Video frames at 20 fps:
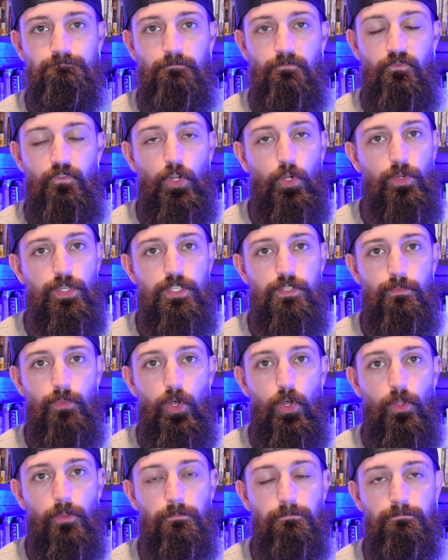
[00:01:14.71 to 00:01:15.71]
very
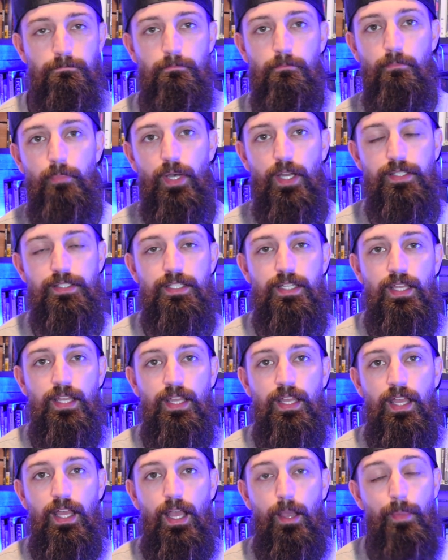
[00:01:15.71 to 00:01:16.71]
small, but
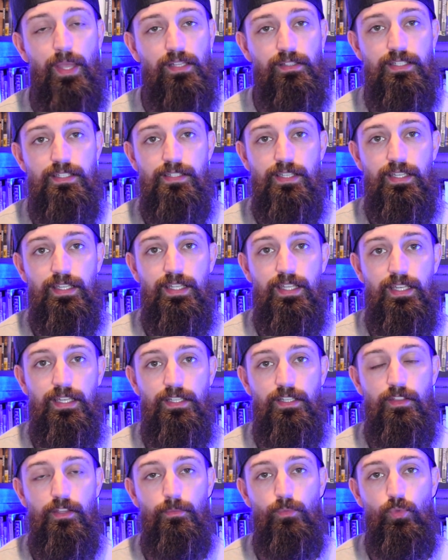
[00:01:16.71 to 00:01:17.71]
I'm at least going to get
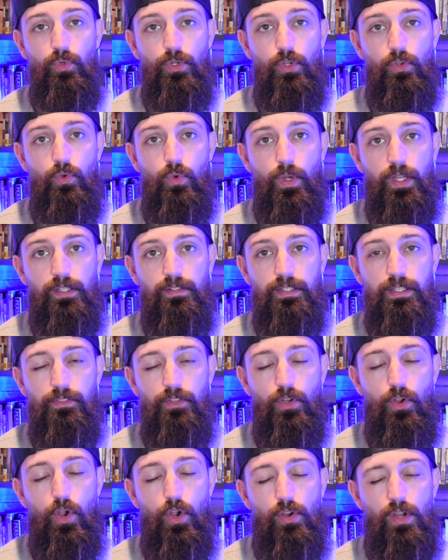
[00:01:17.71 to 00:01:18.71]
into them real quickly.
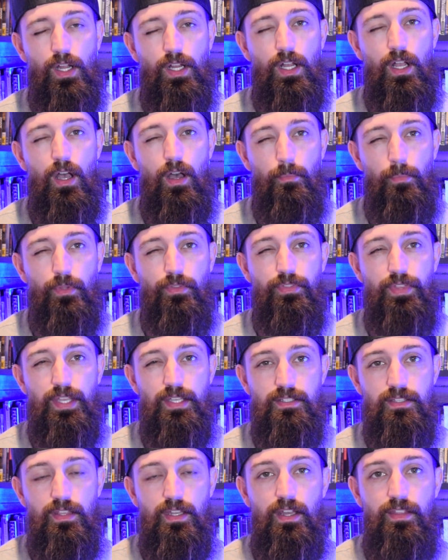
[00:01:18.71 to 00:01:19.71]
There are a couple
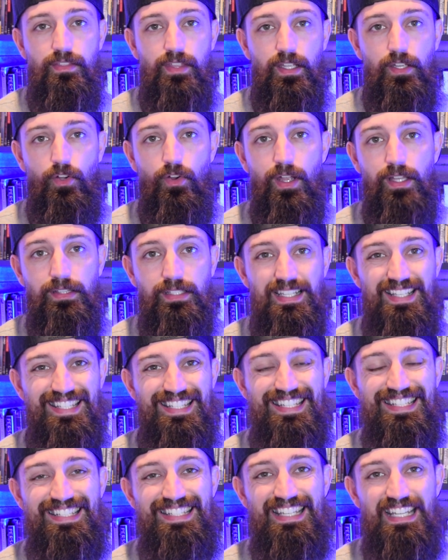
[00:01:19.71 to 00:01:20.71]
things that I think are at
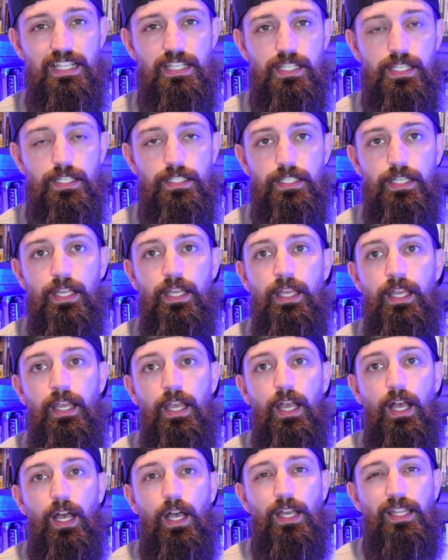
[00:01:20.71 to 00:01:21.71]
least decent.
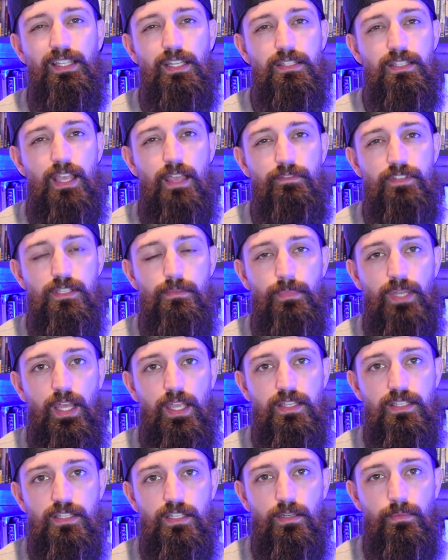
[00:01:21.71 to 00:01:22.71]
It does have some
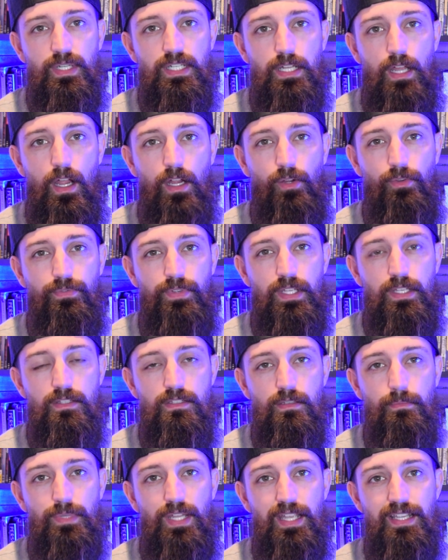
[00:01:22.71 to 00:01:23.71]
nice cinematography and
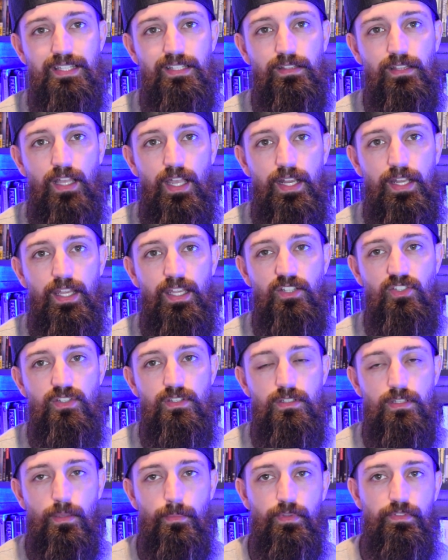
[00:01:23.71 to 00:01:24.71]
some nice lighting.
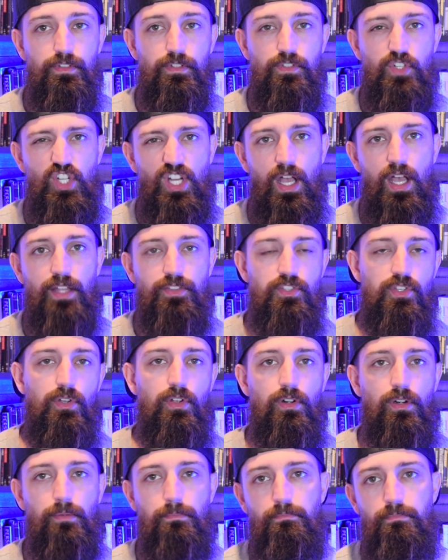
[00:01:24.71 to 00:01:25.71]
Just some of the shots
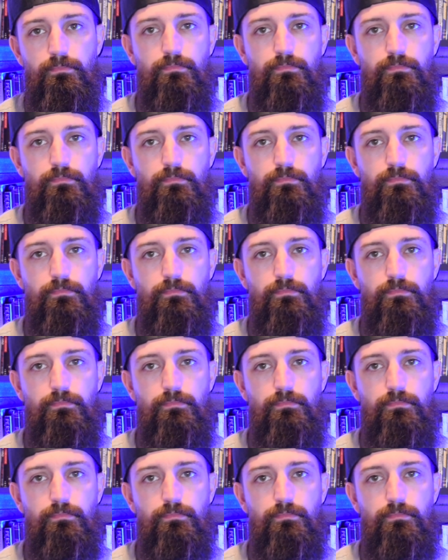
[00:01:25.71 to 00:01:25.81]
are